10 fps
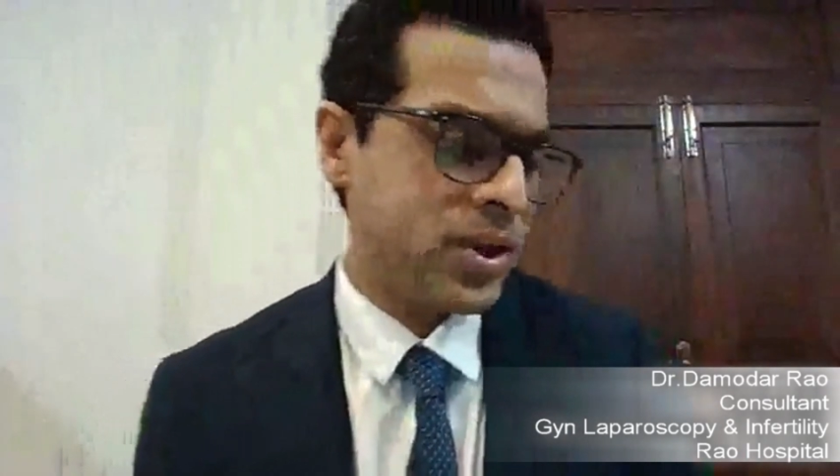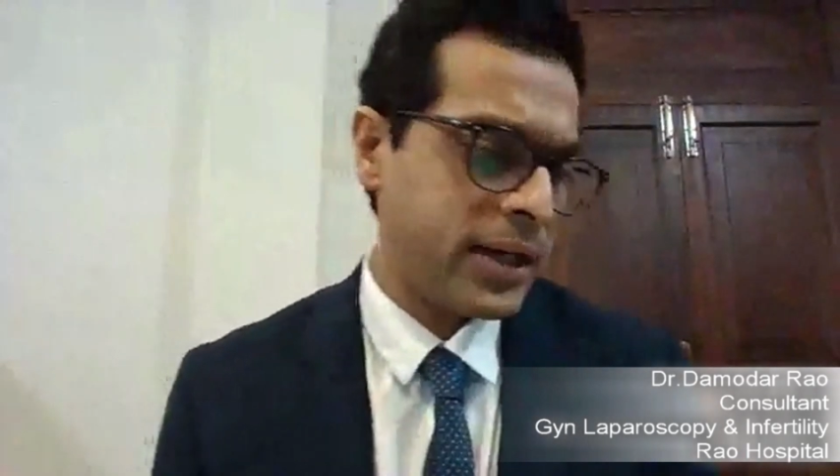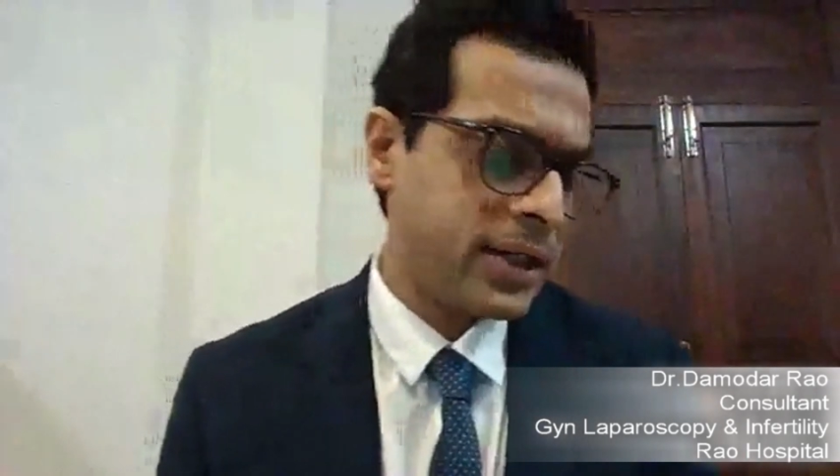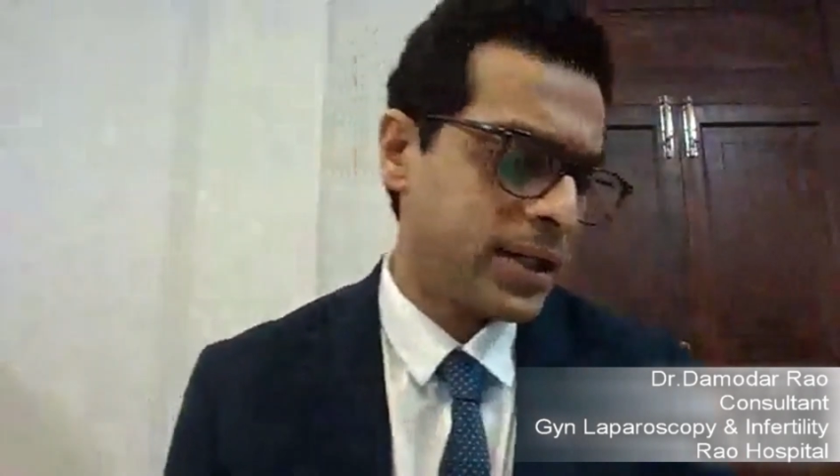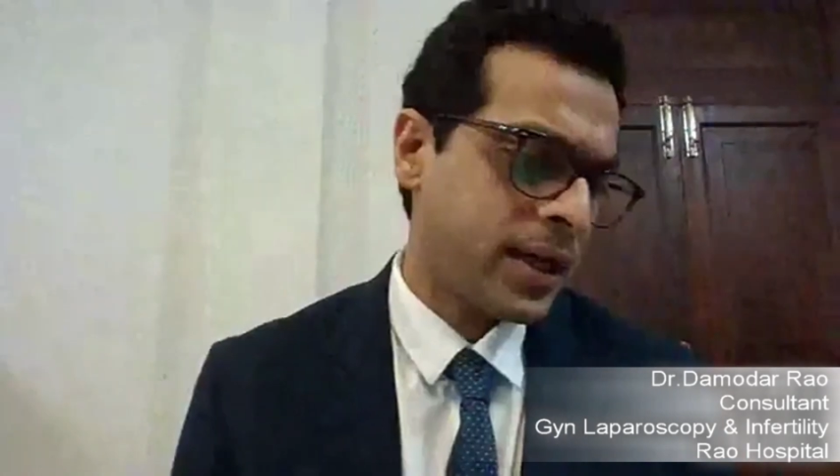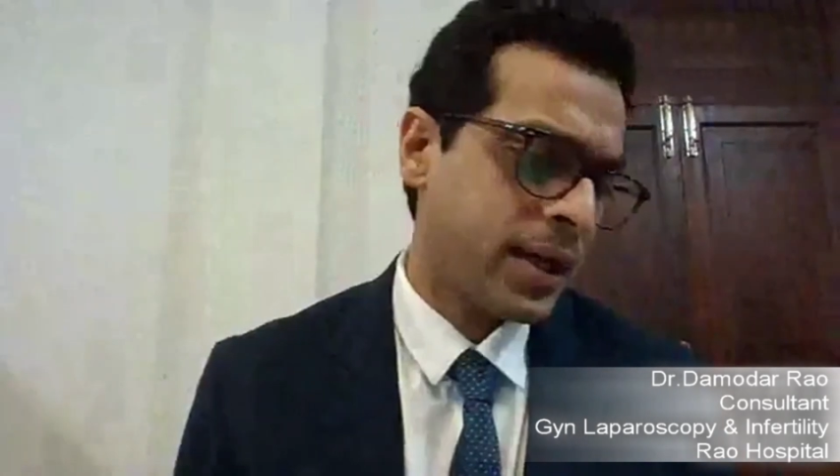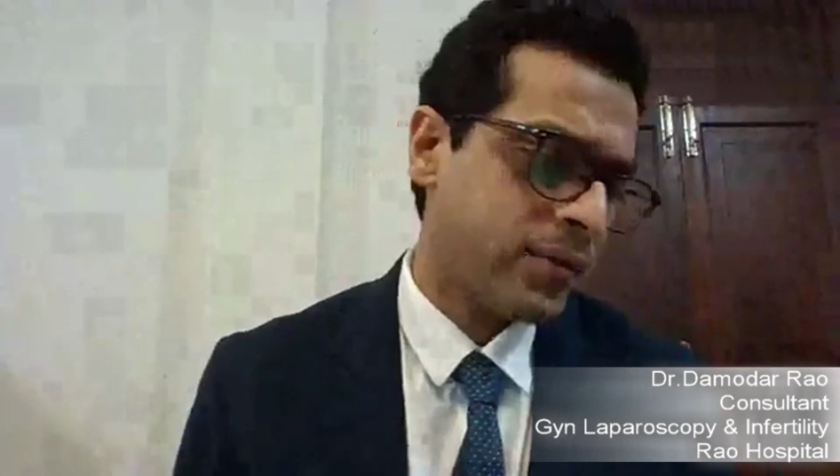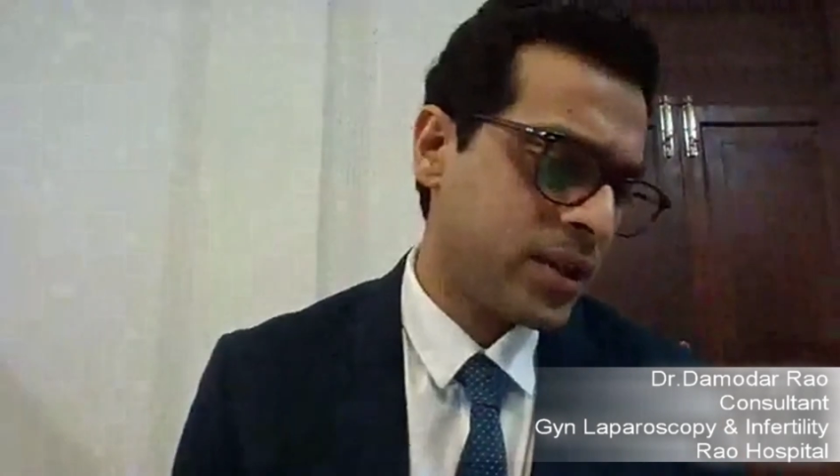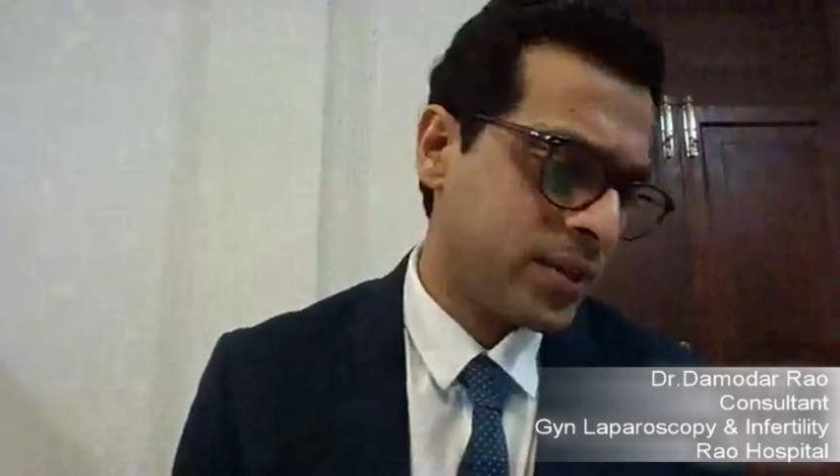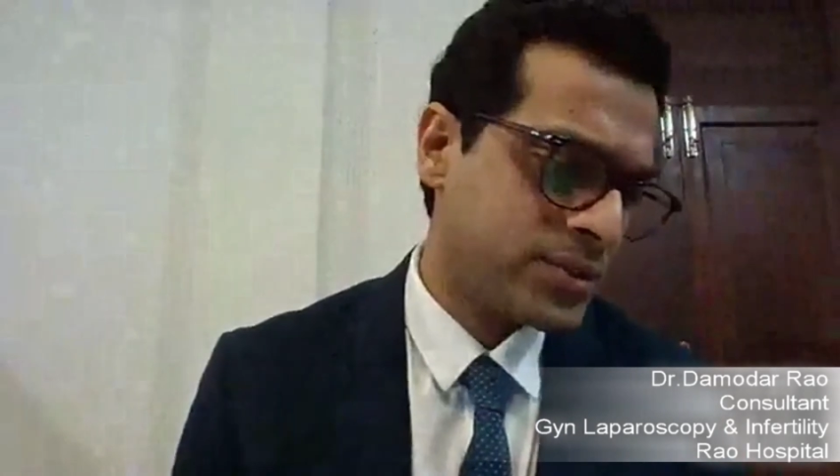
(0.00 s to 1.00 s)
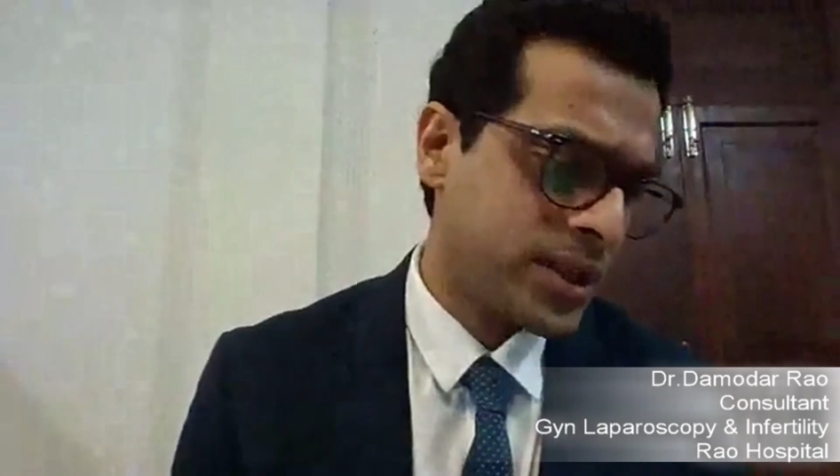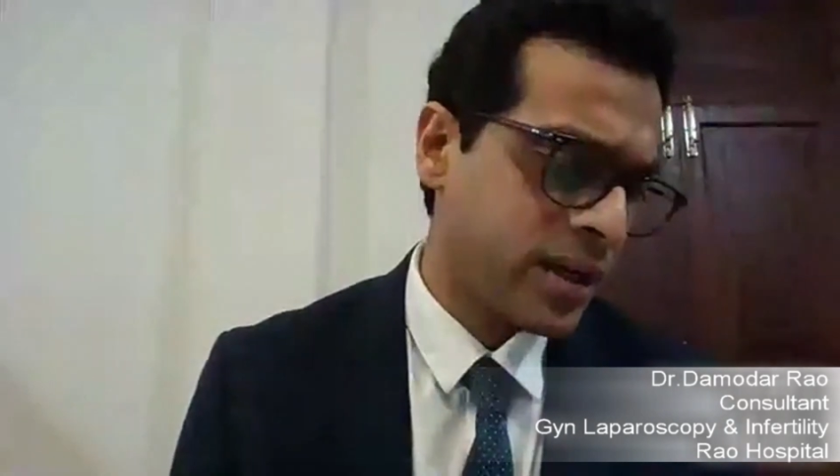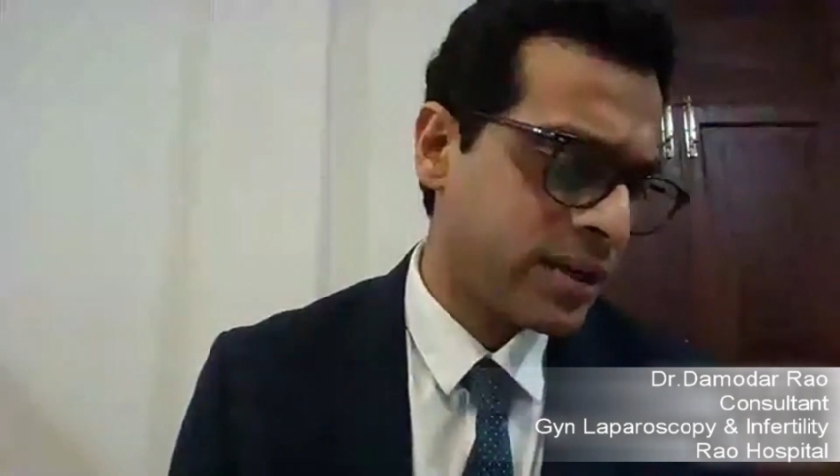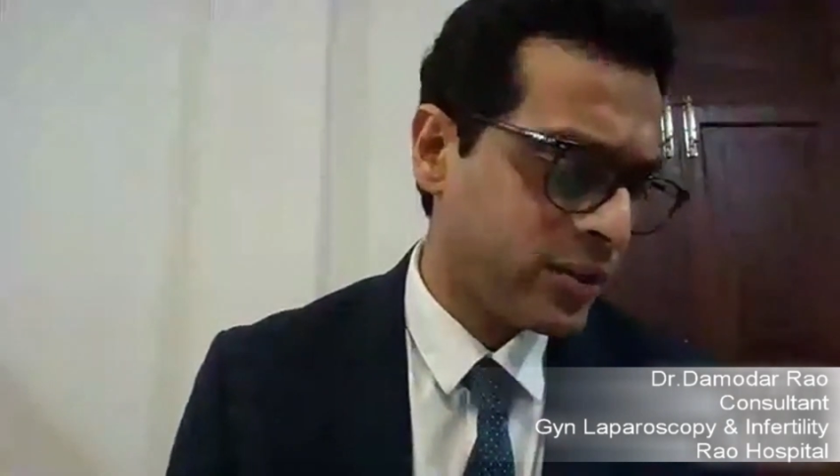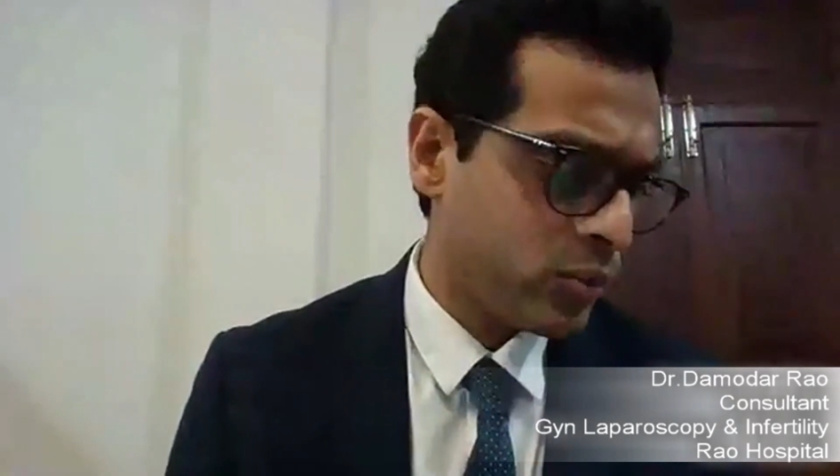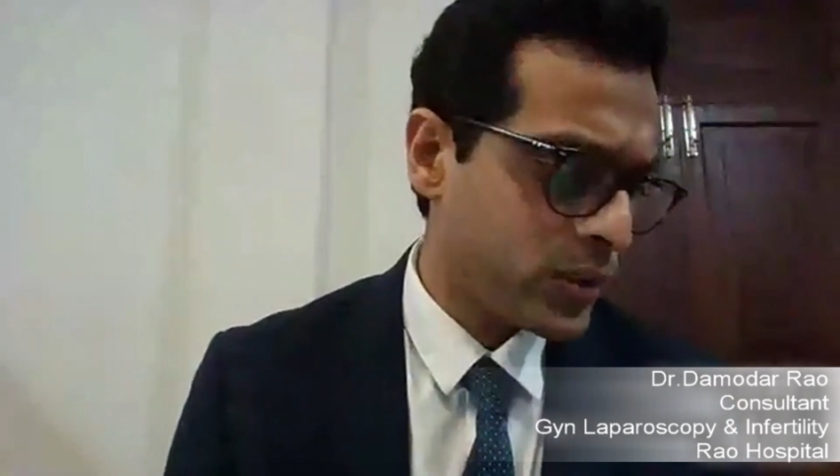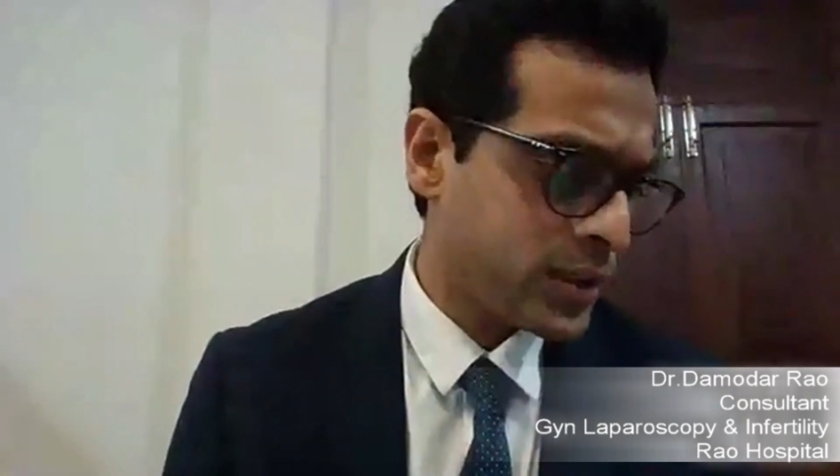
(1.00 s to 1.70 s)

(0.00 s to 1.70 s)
child, and we're now struggling